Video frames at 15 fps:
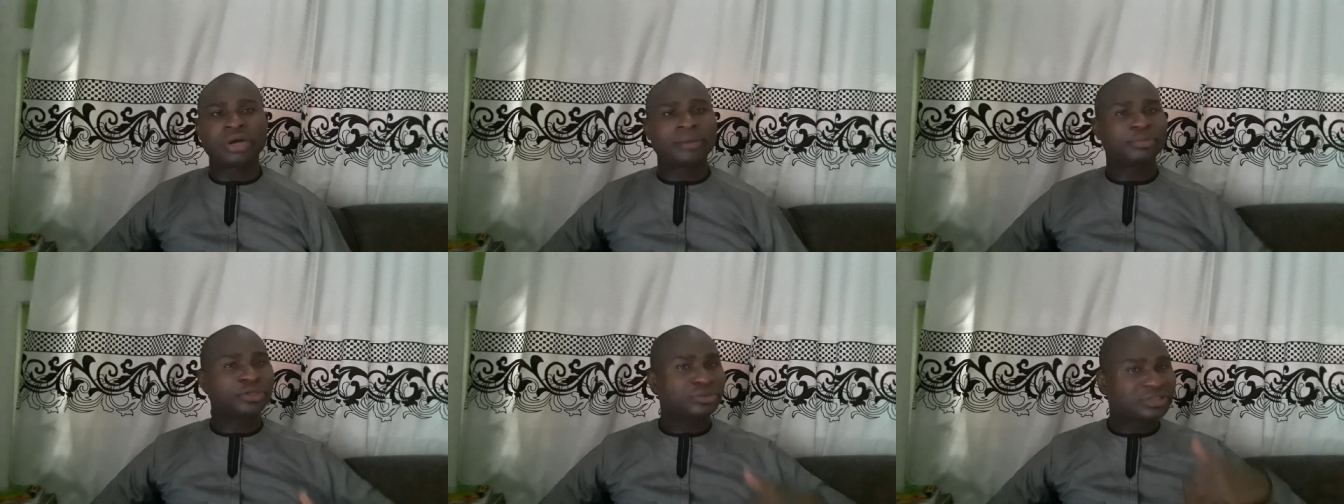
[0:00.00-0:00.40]

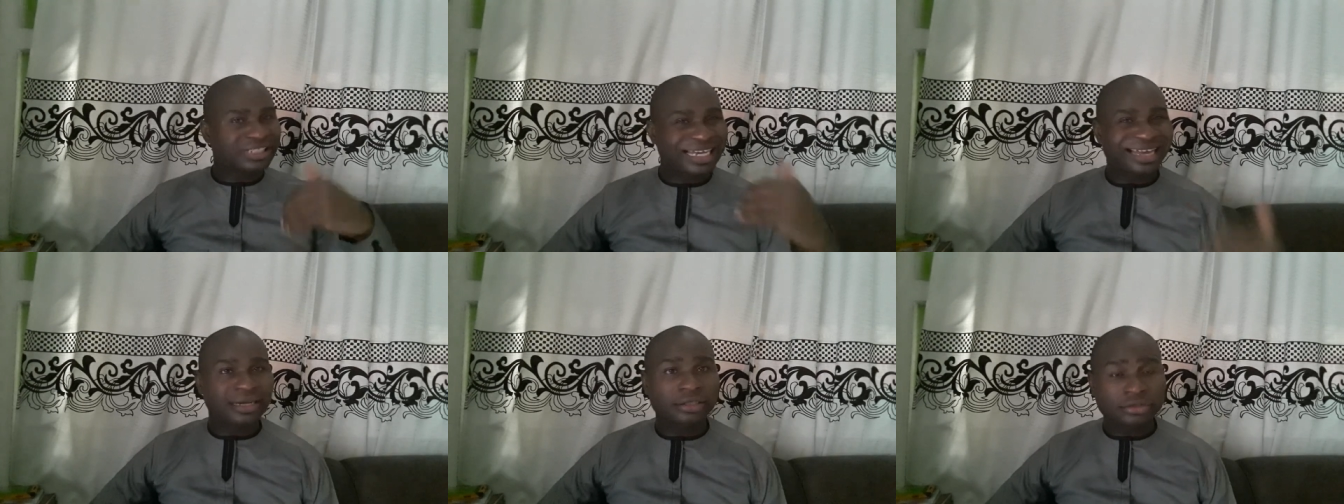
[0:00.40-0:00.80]
I'm going to
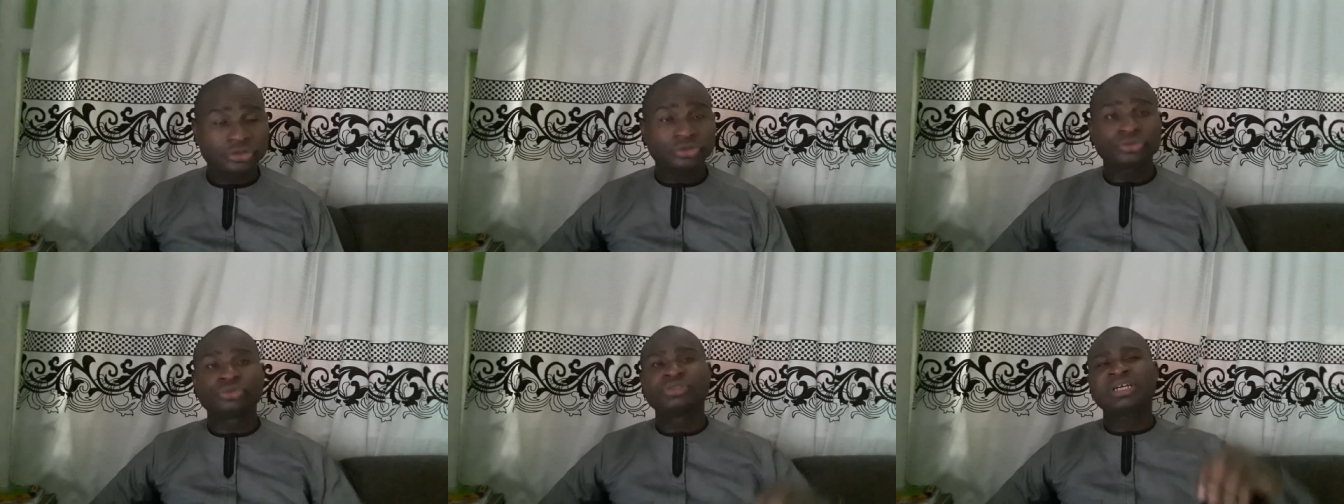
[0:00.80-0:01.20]
tell
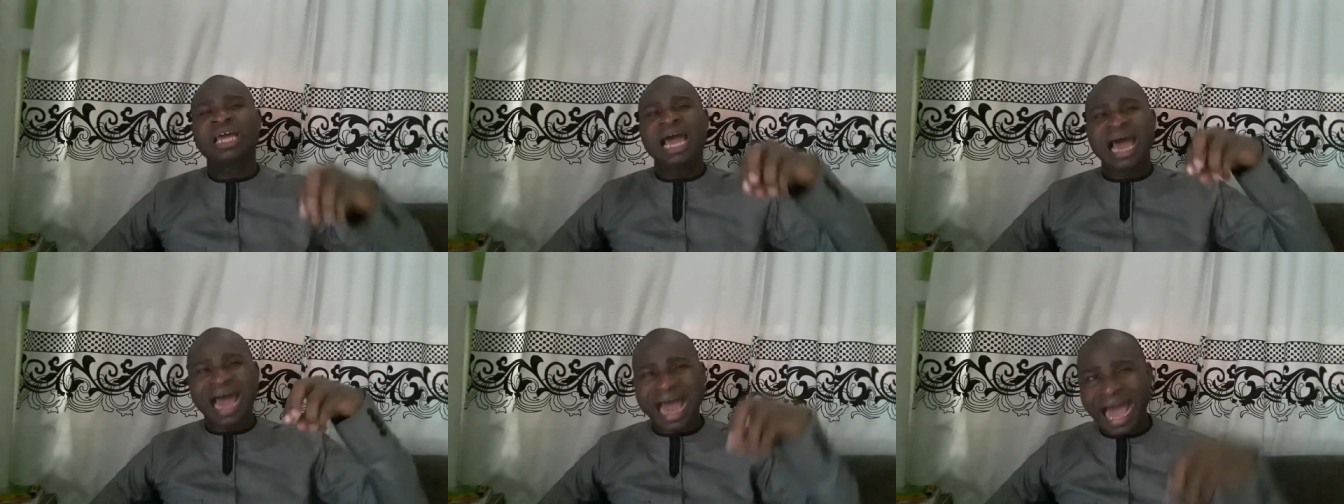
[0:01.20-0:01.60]
you
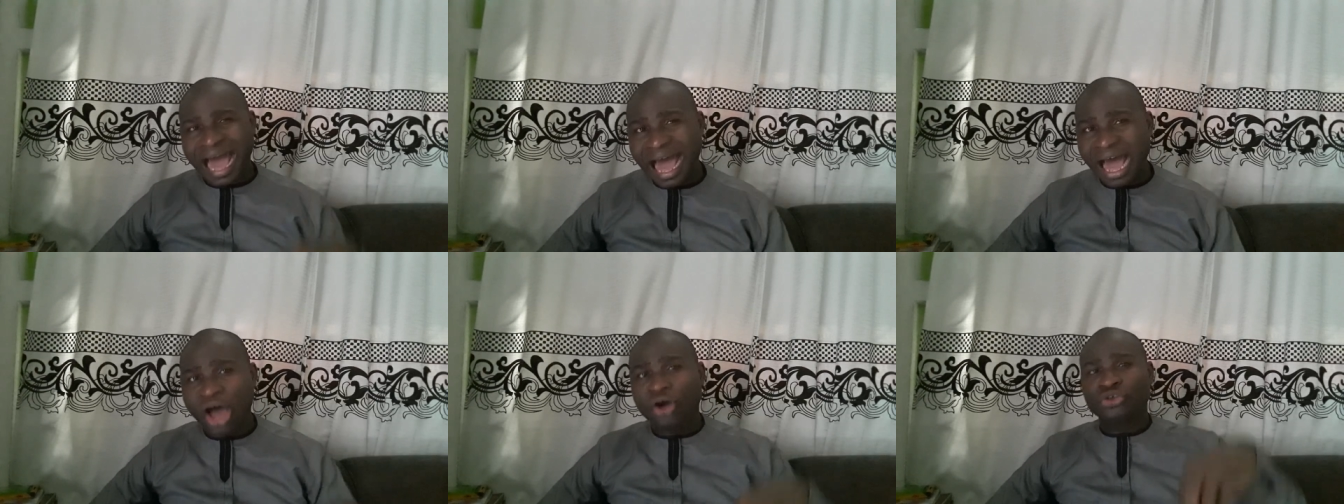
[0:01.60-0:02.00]

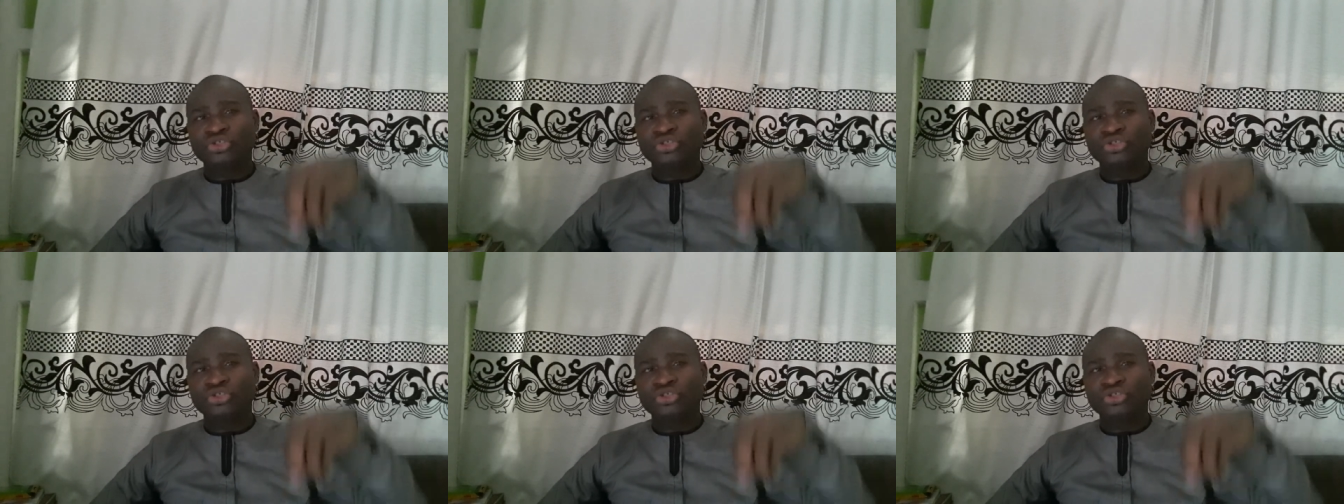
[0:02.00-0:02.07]
how